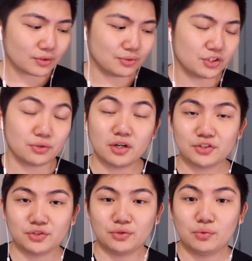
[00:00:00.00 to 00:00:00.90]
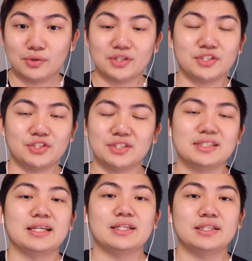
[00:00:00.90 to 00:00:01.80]
which also works
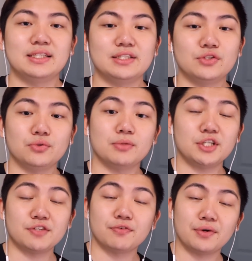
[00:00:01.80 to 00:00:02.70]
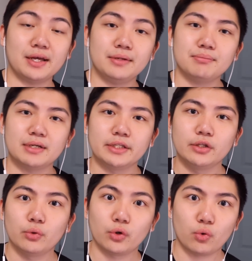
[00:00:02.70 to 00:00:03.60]
just like the Zoom H4n but
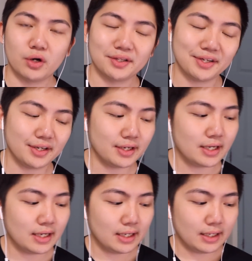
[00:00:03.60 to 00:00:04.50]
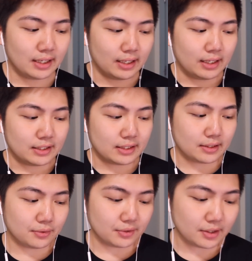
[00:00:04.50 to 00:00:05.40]
lower quality.
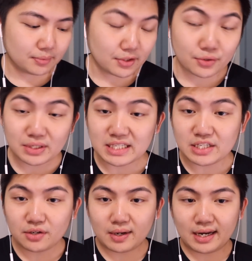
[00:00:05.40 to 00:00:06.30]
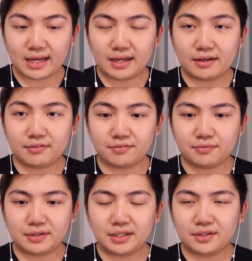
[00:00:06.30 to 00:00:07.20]
So the 3DO I have
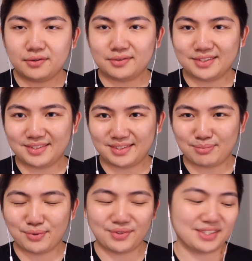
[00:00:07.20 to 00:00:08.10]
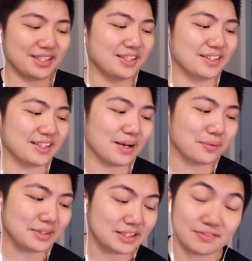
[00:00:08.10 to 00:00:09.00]
right here is the support.
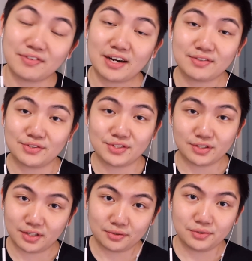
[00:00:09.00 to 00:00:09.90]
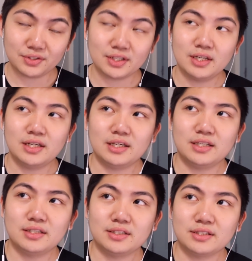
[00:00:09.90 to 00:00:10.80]
That one is $500.
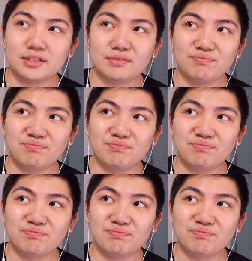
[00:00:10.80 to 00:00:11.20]
It is